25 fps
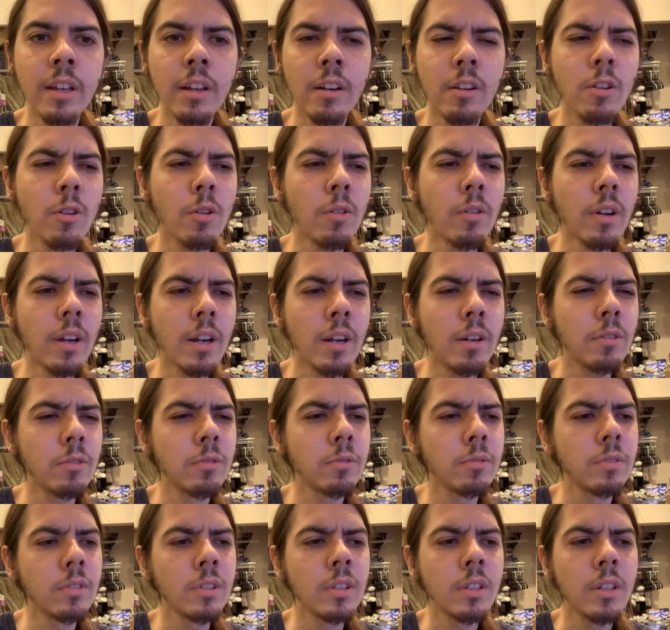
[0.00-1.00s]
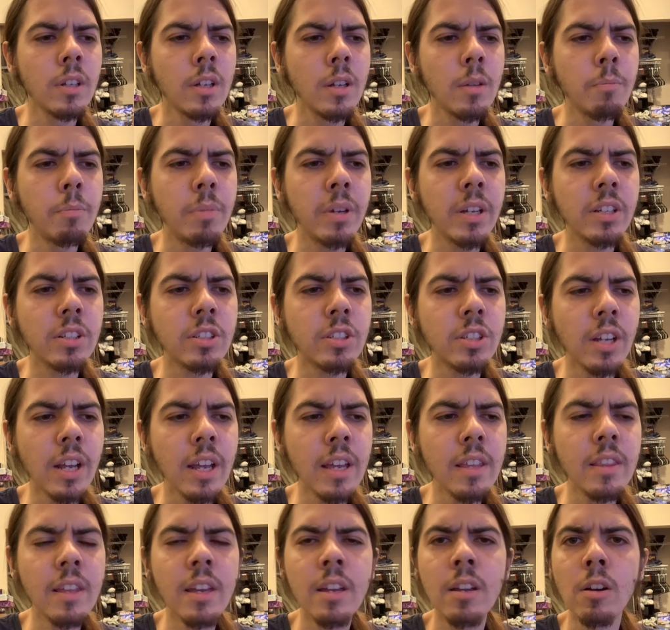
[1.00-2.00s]
I don't know how big a
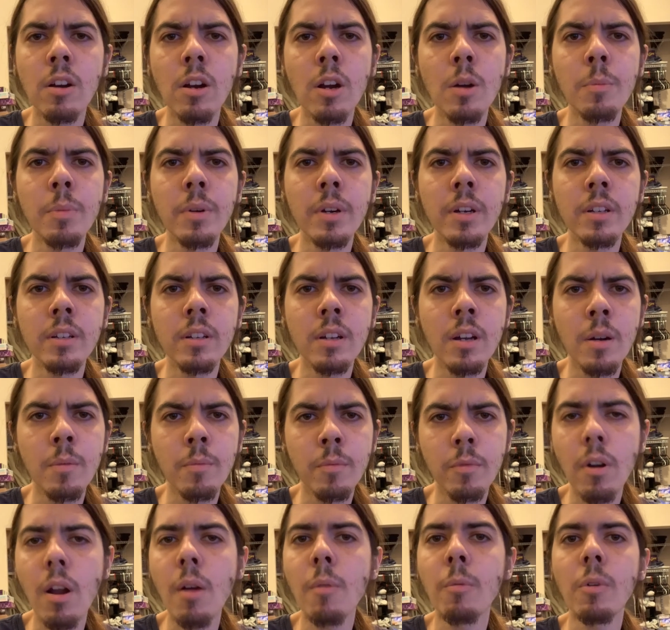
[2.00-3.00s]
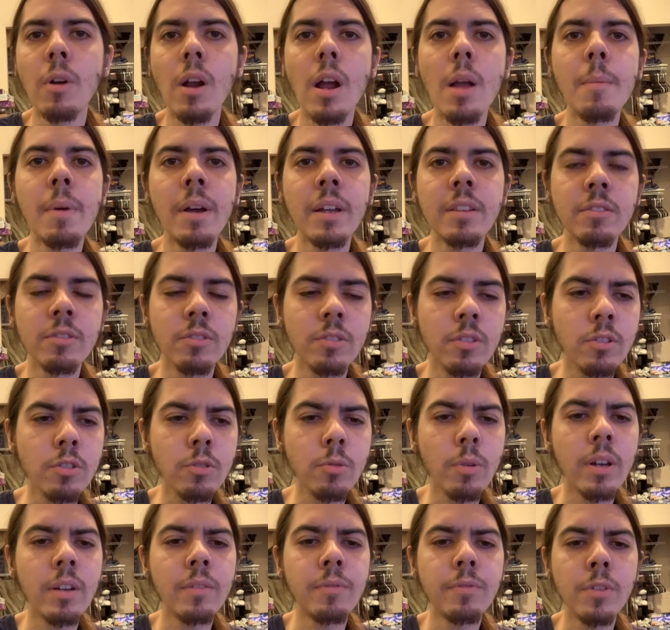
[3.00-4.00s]
chain they are, but around where I'm at, there's
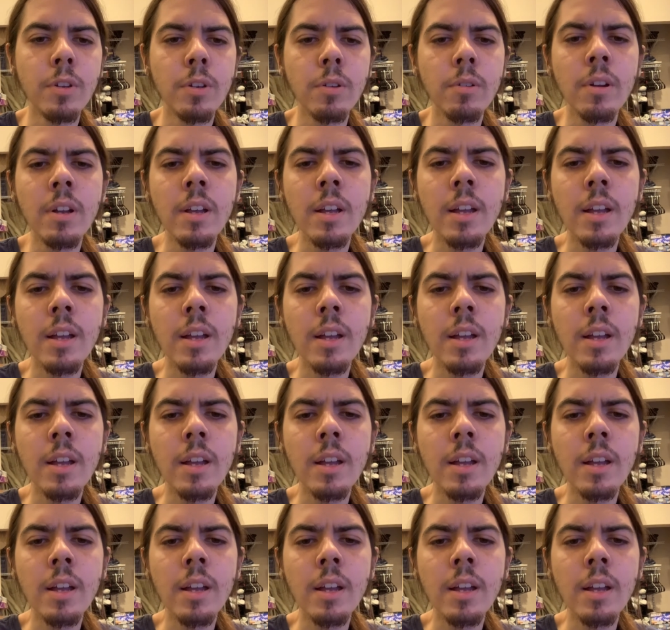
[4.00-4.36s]
quite a few.